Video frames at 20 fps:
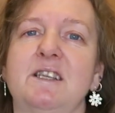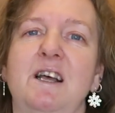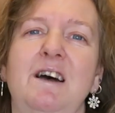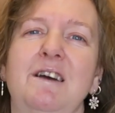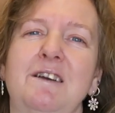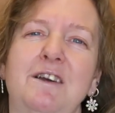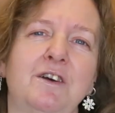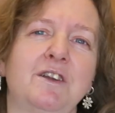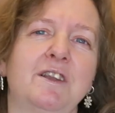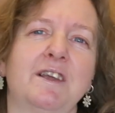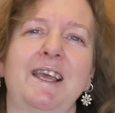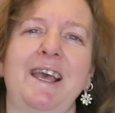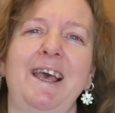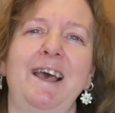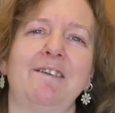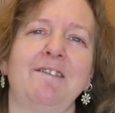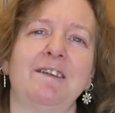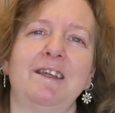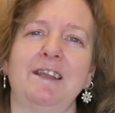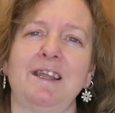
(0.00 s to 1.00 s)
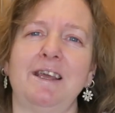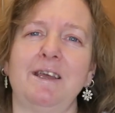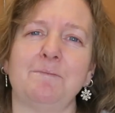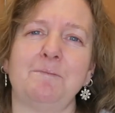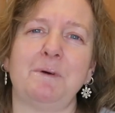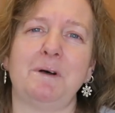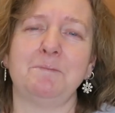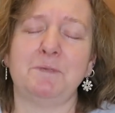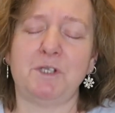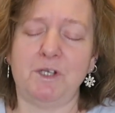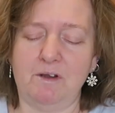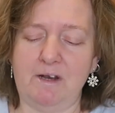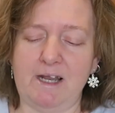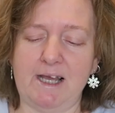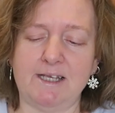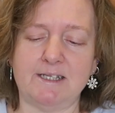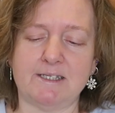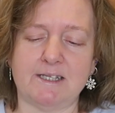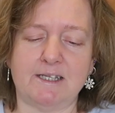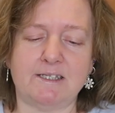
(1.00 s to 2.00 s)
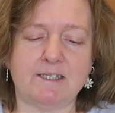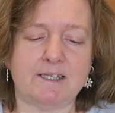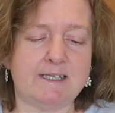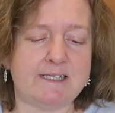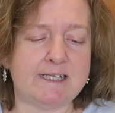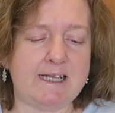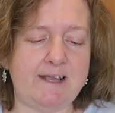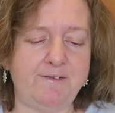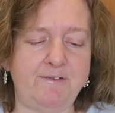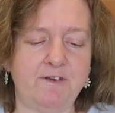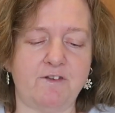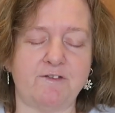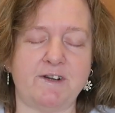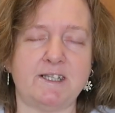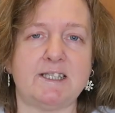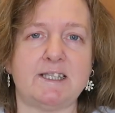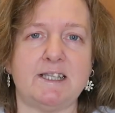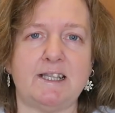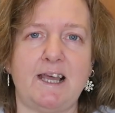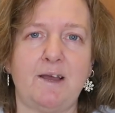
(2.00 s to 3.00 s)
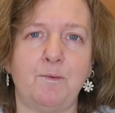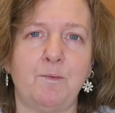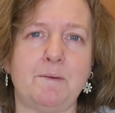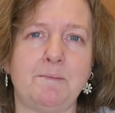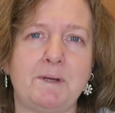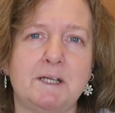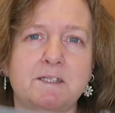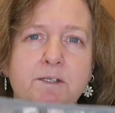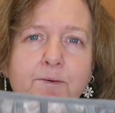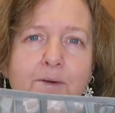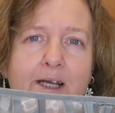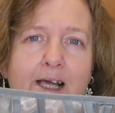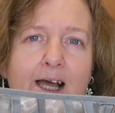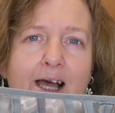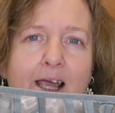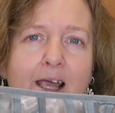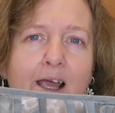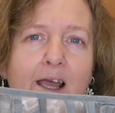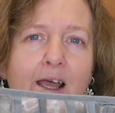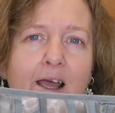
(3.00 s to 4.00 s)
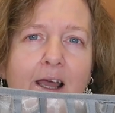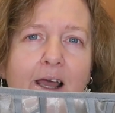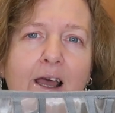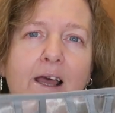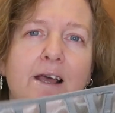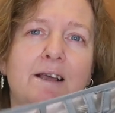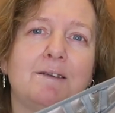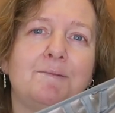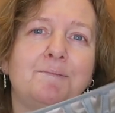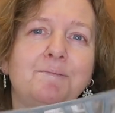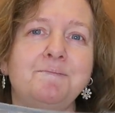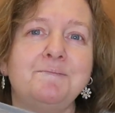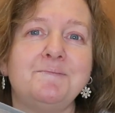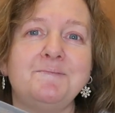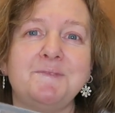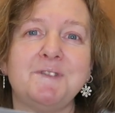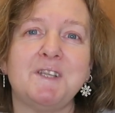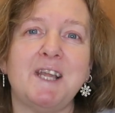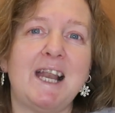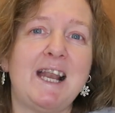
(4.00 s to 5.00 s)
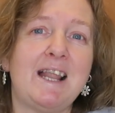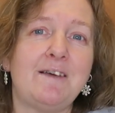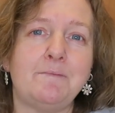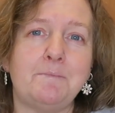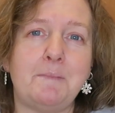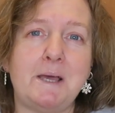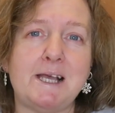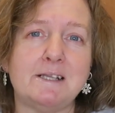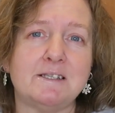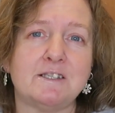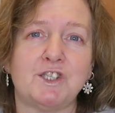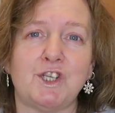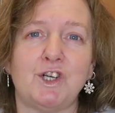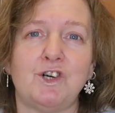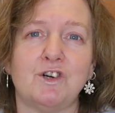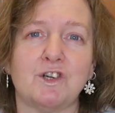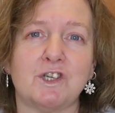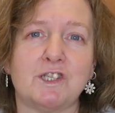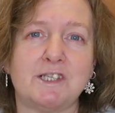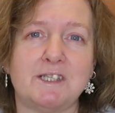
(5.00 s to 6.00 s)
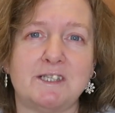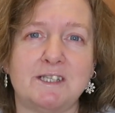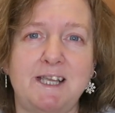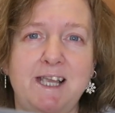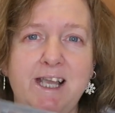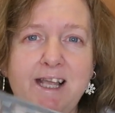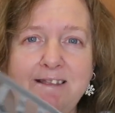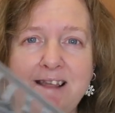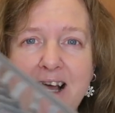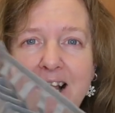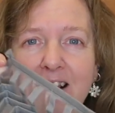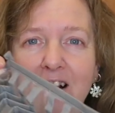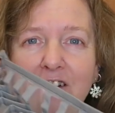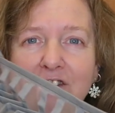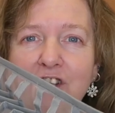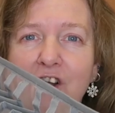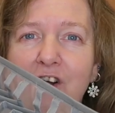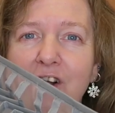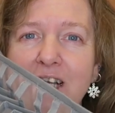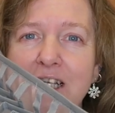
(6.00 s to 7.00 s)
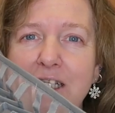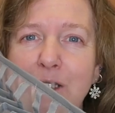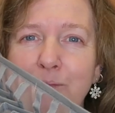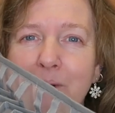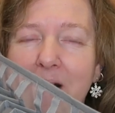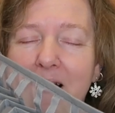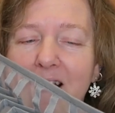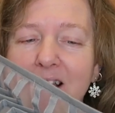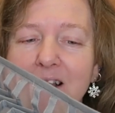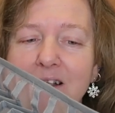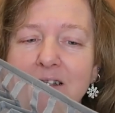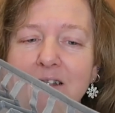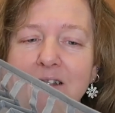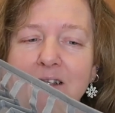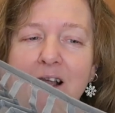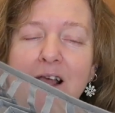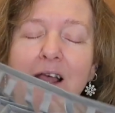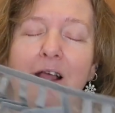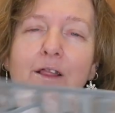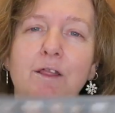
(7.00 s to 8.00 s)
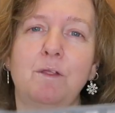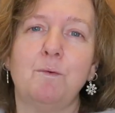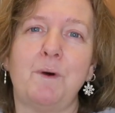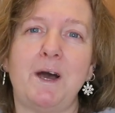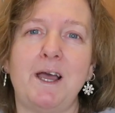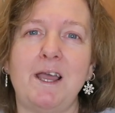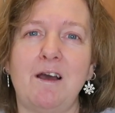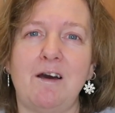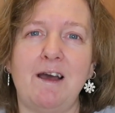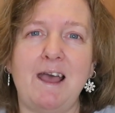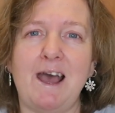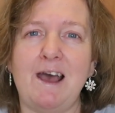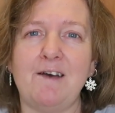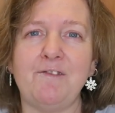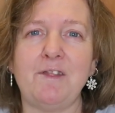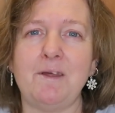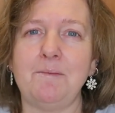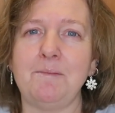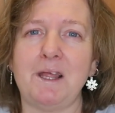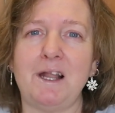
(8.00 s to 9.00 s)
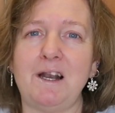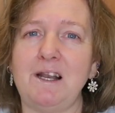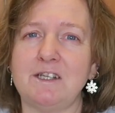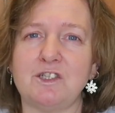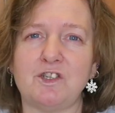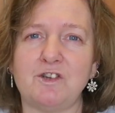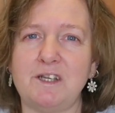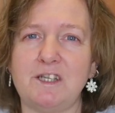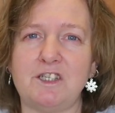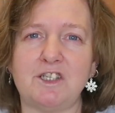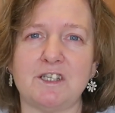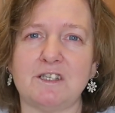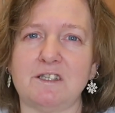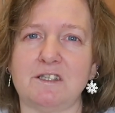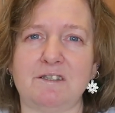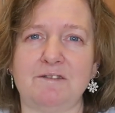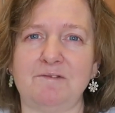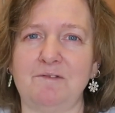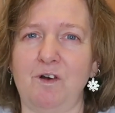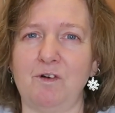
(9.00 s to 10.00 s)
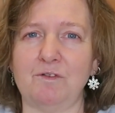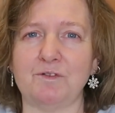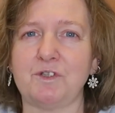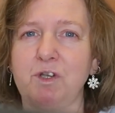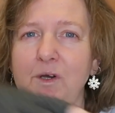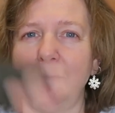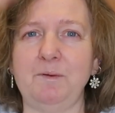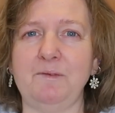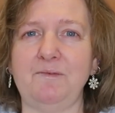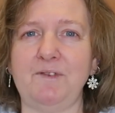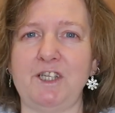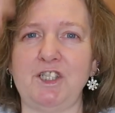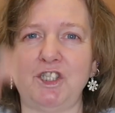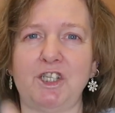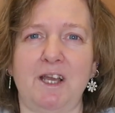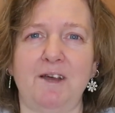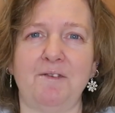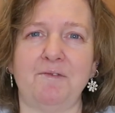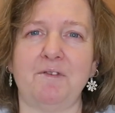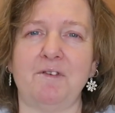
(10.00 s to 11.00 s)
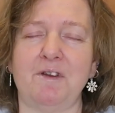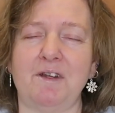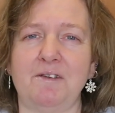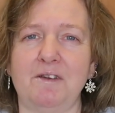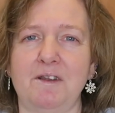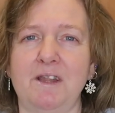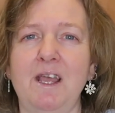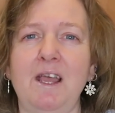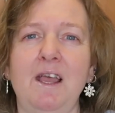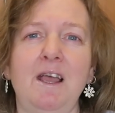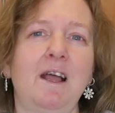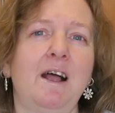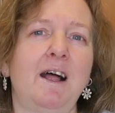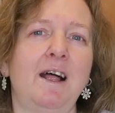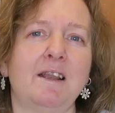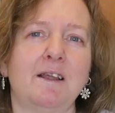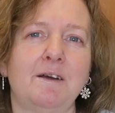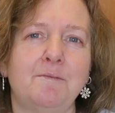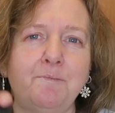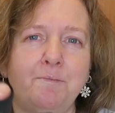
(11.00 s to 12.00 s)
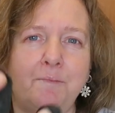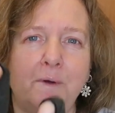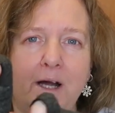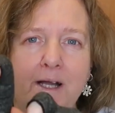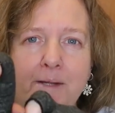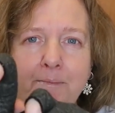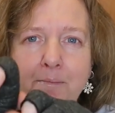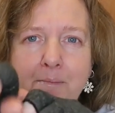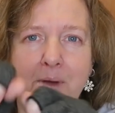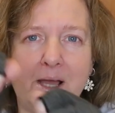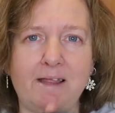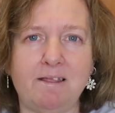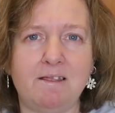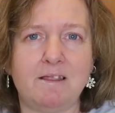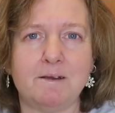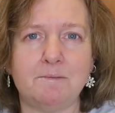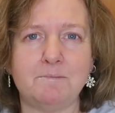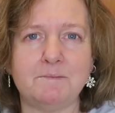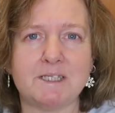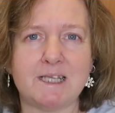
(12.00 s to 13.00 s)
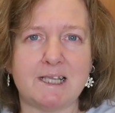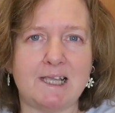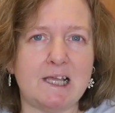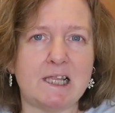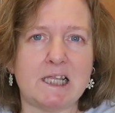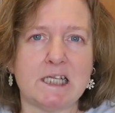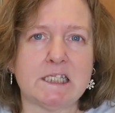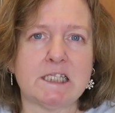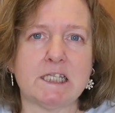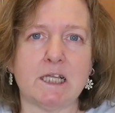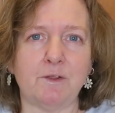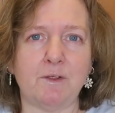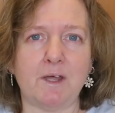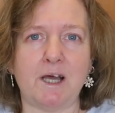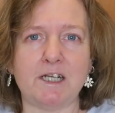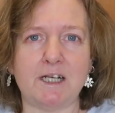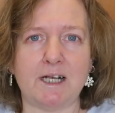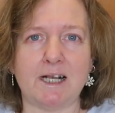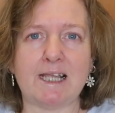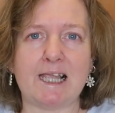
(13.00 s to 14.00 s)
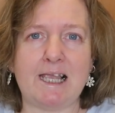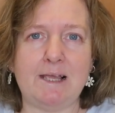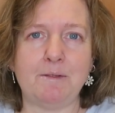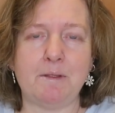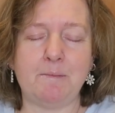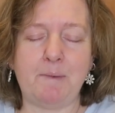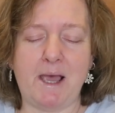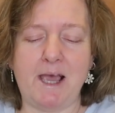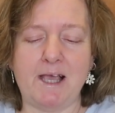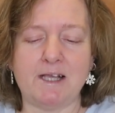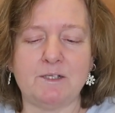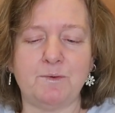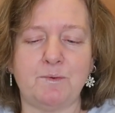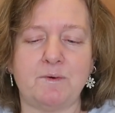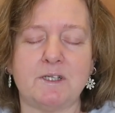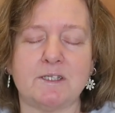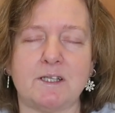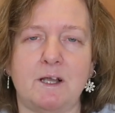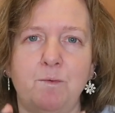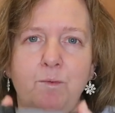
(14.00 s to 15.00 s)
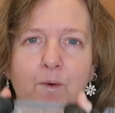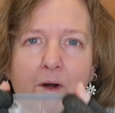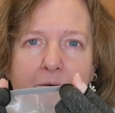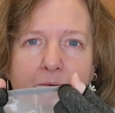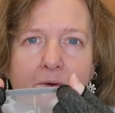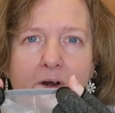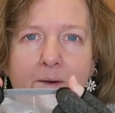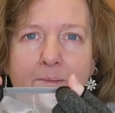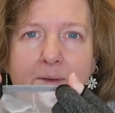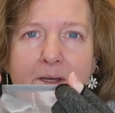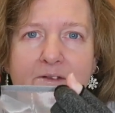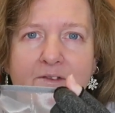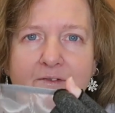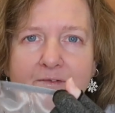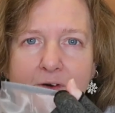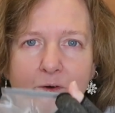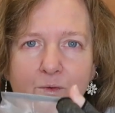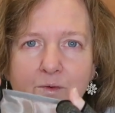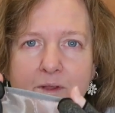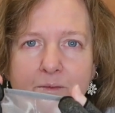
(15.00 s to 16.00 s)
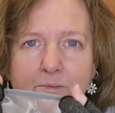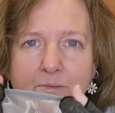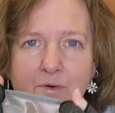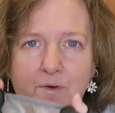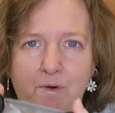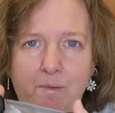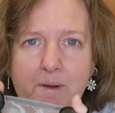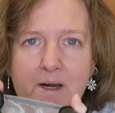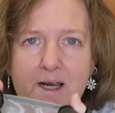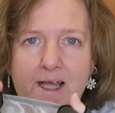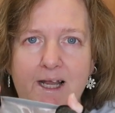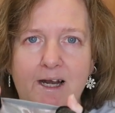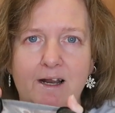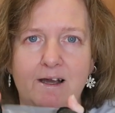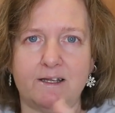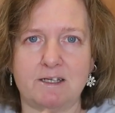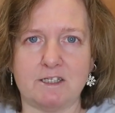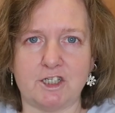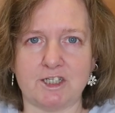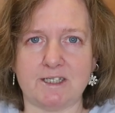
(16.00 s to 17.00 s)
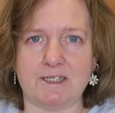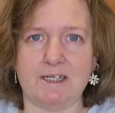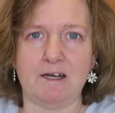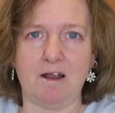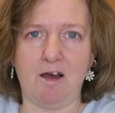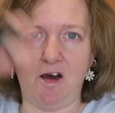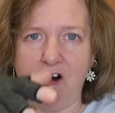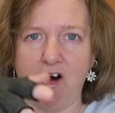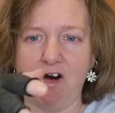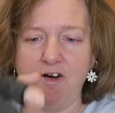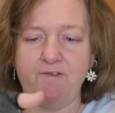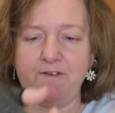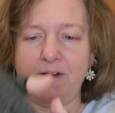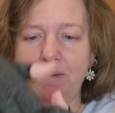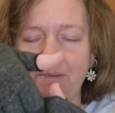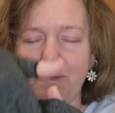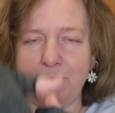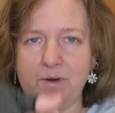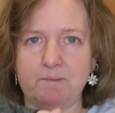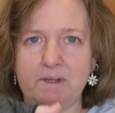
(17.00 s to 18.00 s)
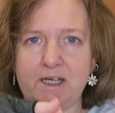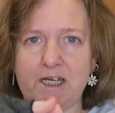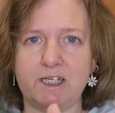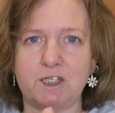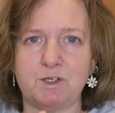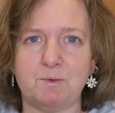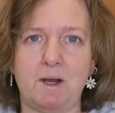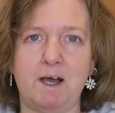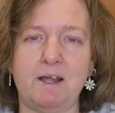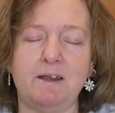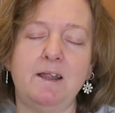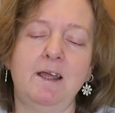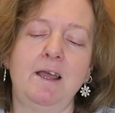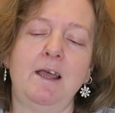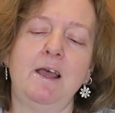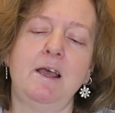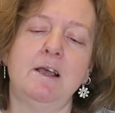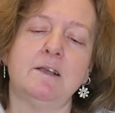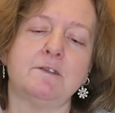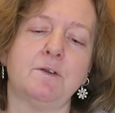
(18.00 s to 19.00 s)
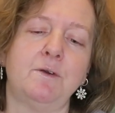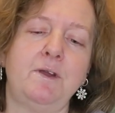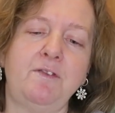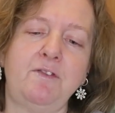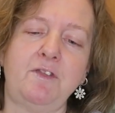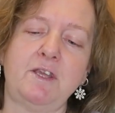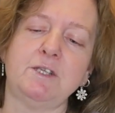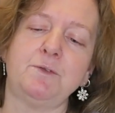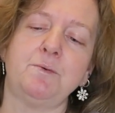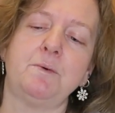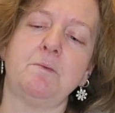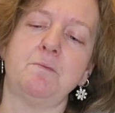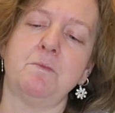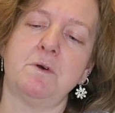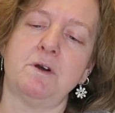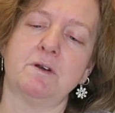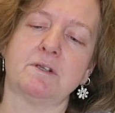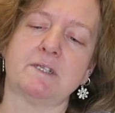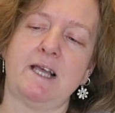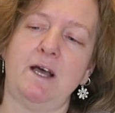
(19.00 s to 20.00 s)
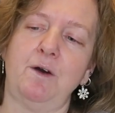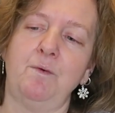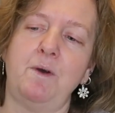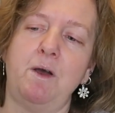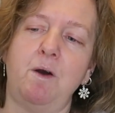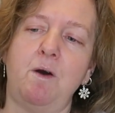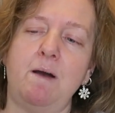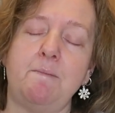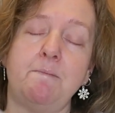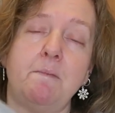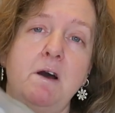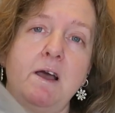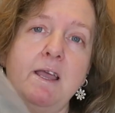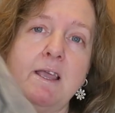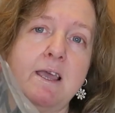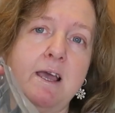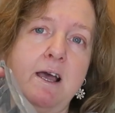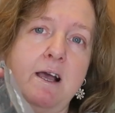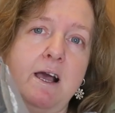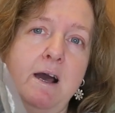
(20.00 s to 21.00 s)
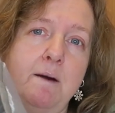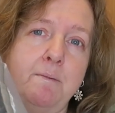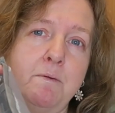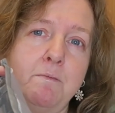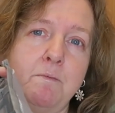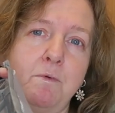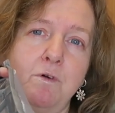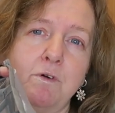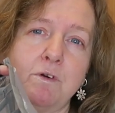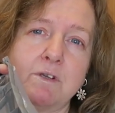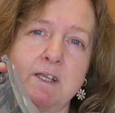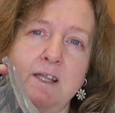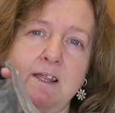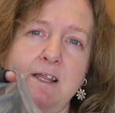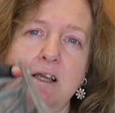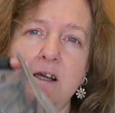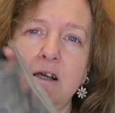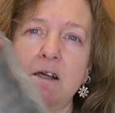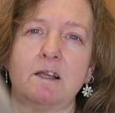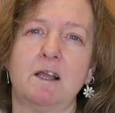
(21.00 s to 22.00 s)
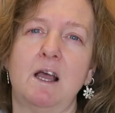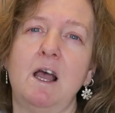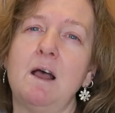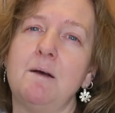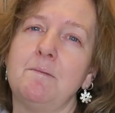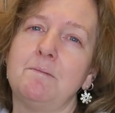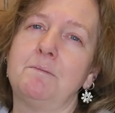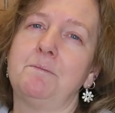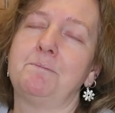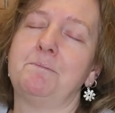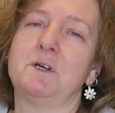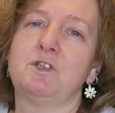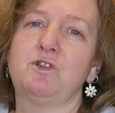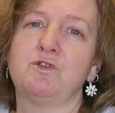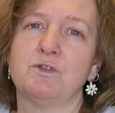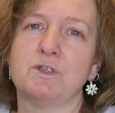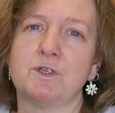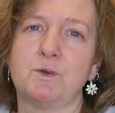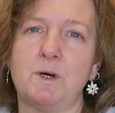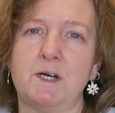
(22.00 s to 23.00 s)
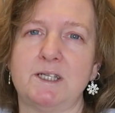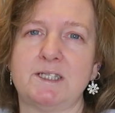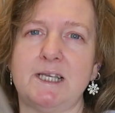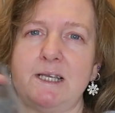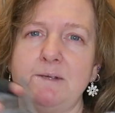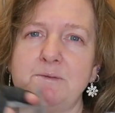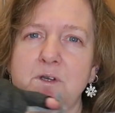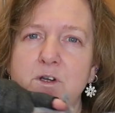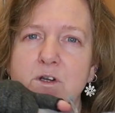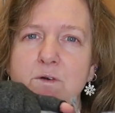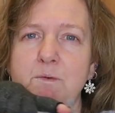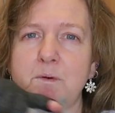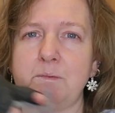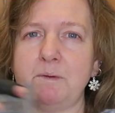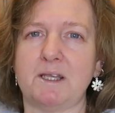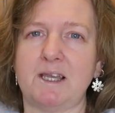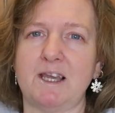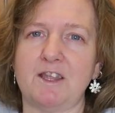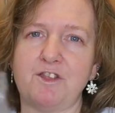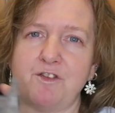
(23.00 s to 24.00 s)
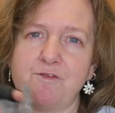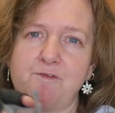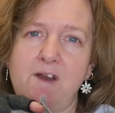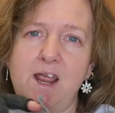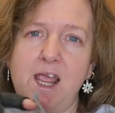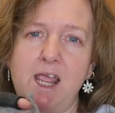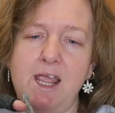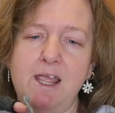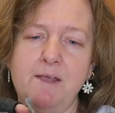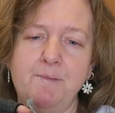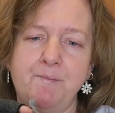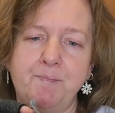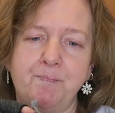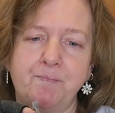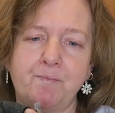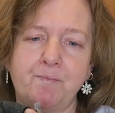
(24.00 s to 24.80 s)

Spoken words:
I could have counted it, but I'm too lazy. So there's 11 grids in there, £1.28. 11 pairs of socks in that little tiny space. The way I have them, they're literally just on top of each other, and I bend them together so that I keep the pairs, whereas I won't, I'll be able to fold them properly, like just in half, and put them in each one. So if this one works out well, I might get a couple more, because I think my drawer's quite deep, so I could probably get three.